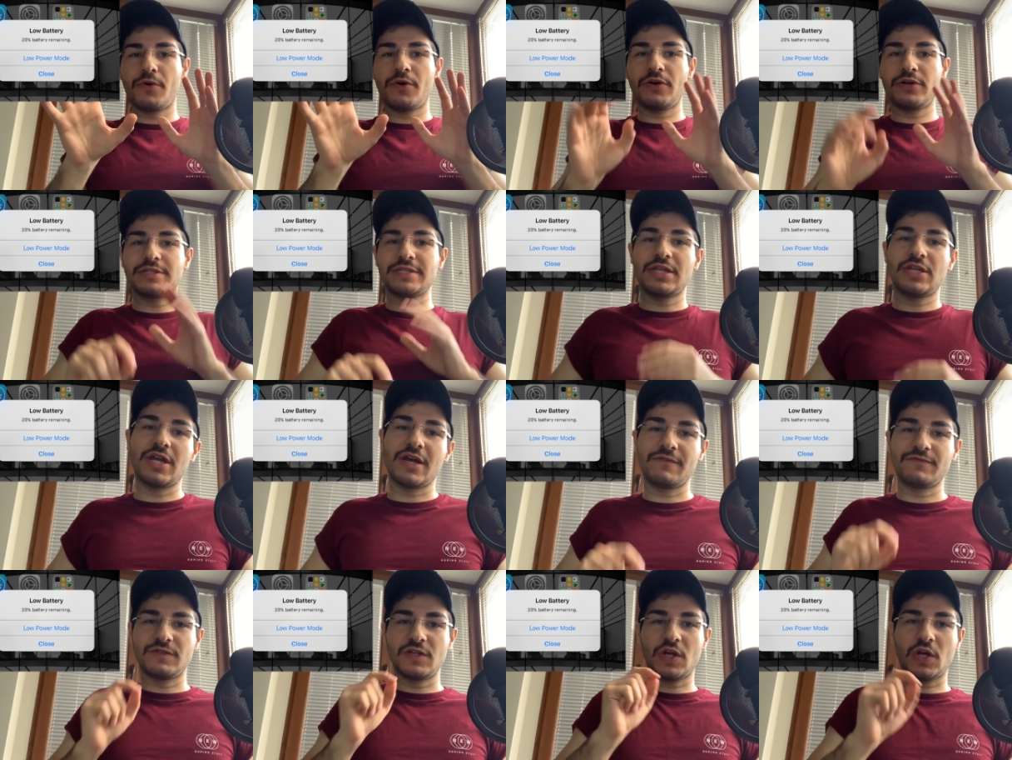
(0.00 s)
box and you
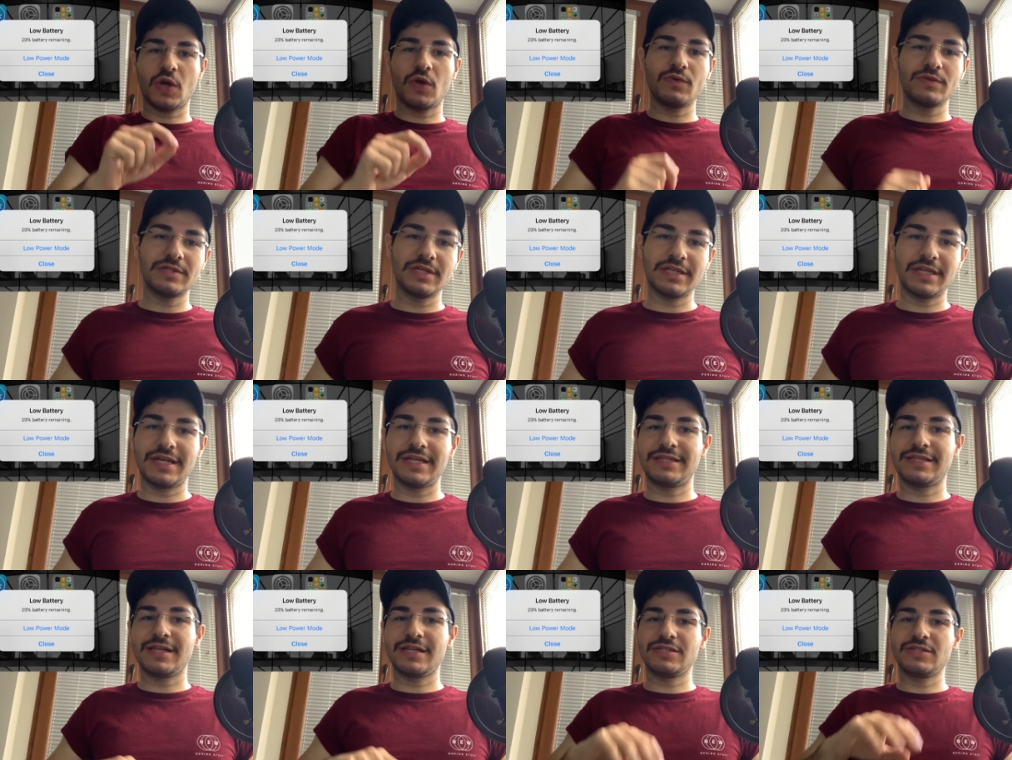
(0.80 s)
have to close it, and
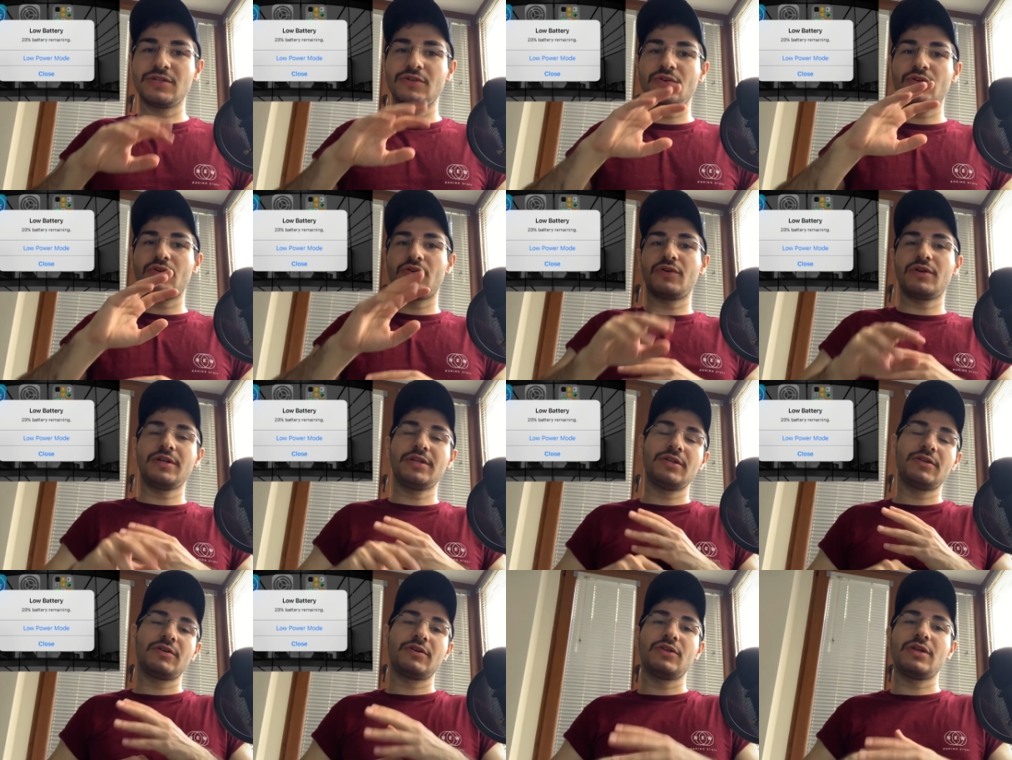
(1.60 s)
it tells you, or
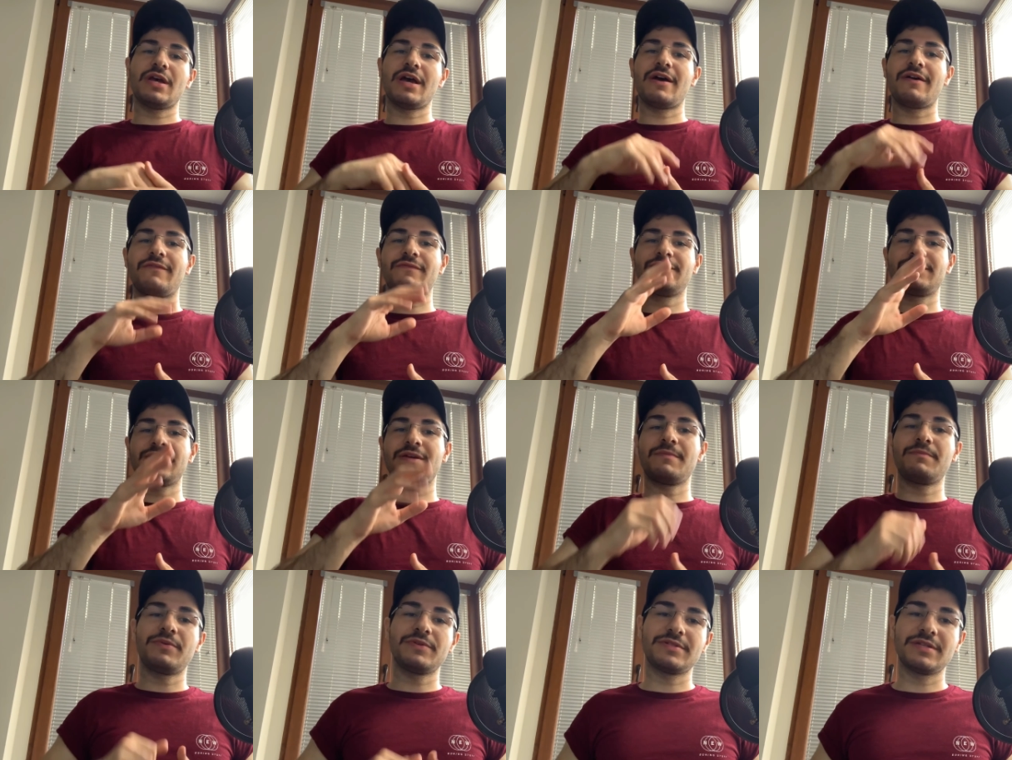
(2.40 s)
you know, you have
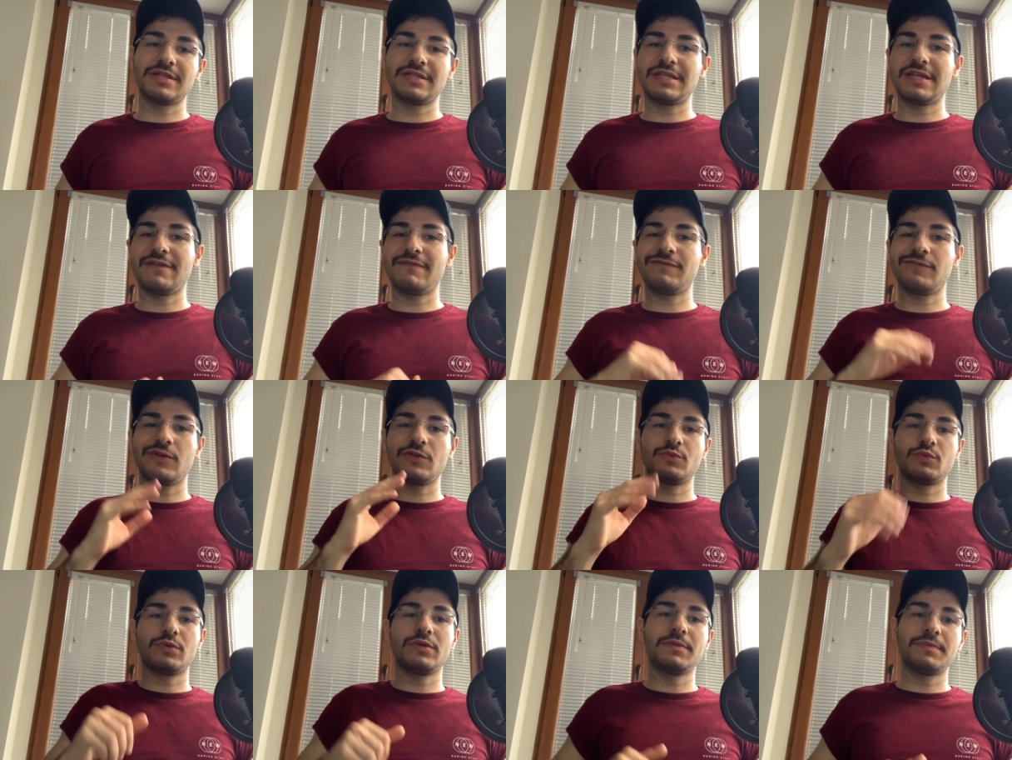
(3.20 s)
ten percent left, you
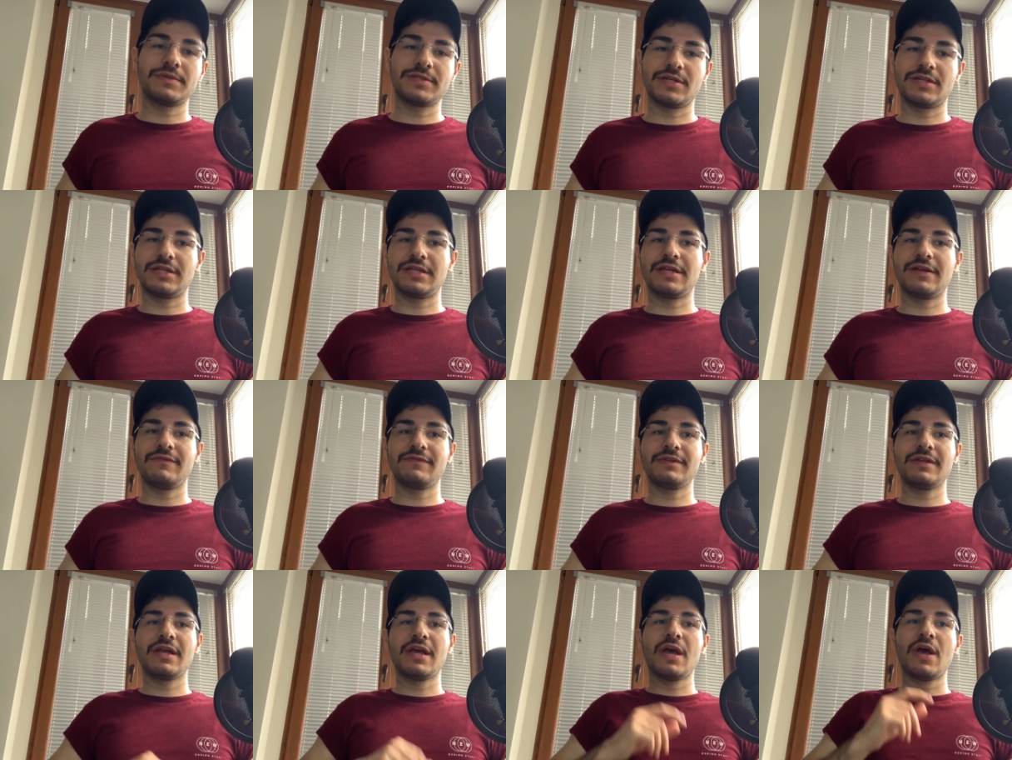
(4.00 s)
have twenty percent left.